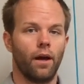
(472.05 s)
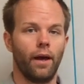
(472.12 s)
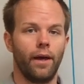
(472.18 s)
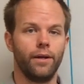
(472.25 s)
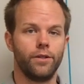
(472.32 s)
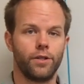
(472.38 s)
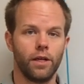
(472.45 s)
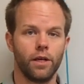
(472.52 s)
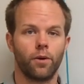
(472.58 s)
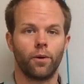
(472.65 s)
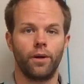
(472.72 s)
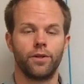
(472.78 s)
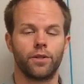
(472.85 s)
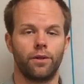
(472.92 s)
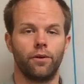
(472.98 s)
a
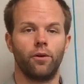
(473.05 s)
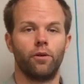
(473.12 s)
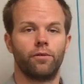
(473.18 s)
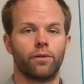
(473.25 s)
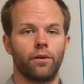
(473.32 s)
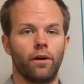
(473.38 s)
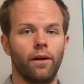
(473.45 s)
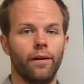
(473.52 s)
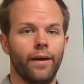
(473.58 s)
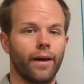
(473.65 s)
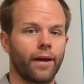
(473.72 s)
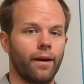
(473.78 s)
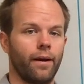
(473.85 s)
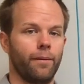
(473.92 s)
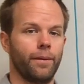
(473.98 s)
decrease in overall
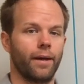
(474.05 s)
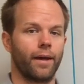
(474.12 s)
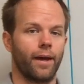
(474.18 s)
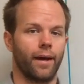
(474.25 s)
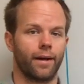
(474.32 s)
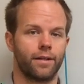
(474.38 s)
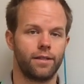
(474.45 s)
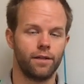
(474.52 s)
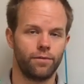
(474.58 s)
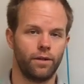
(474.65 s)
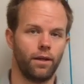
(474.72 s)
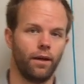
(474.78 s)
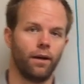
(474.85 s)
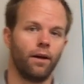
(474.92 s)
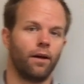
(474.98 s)
economic
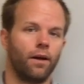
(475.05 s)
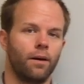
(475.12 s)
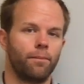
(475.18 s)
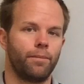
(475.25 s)
activity,